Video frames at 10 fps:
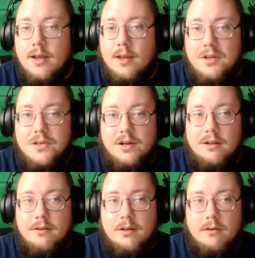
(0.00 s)
And these are
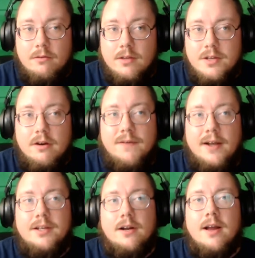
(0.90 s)
going to, you know, these are
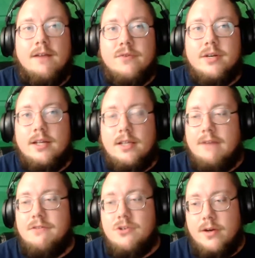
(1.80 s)
affecting our everyday
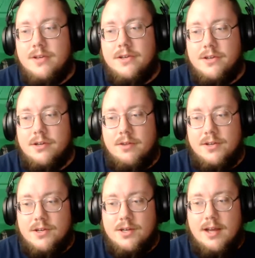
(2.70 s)
life choices. So
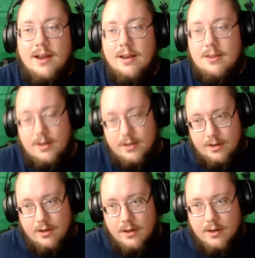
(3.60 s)
this is not anything
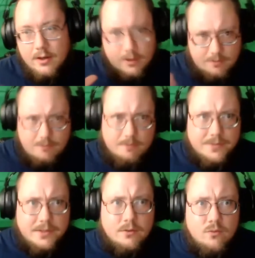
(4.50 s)
to
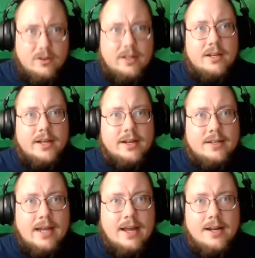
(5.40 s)
to really like
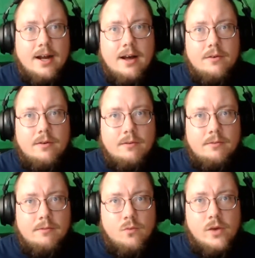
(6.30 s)
take on
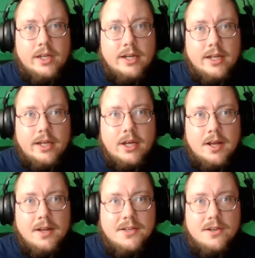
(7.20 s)
willy nilly,
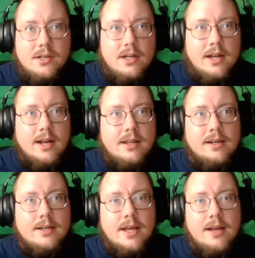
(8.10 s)
and it's also not anything
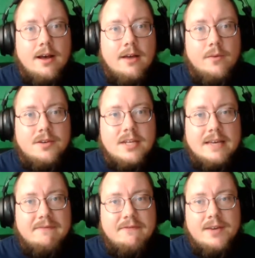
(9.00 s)
to take on with
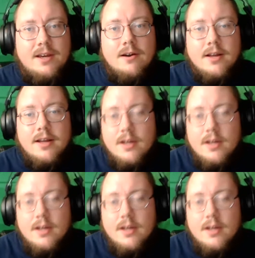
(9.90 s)
deep fear.